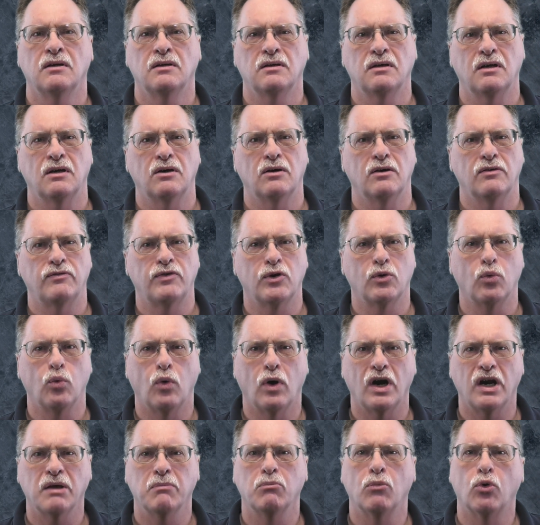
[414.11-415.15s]
Now, if you're
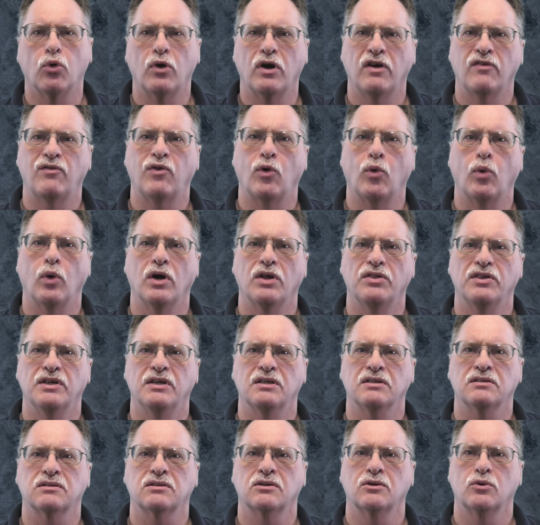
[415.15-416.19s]
wanting more info on
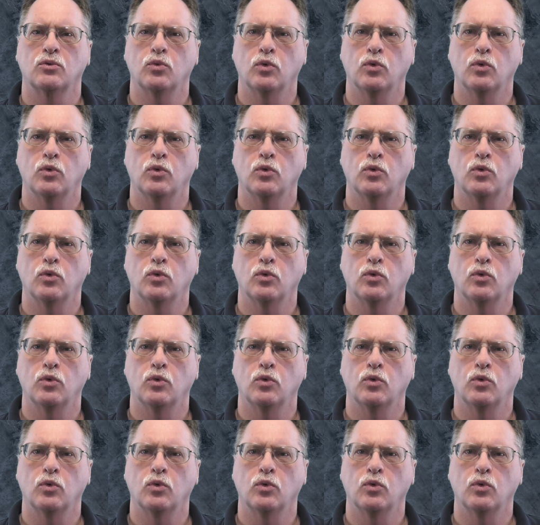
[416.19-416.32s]
this,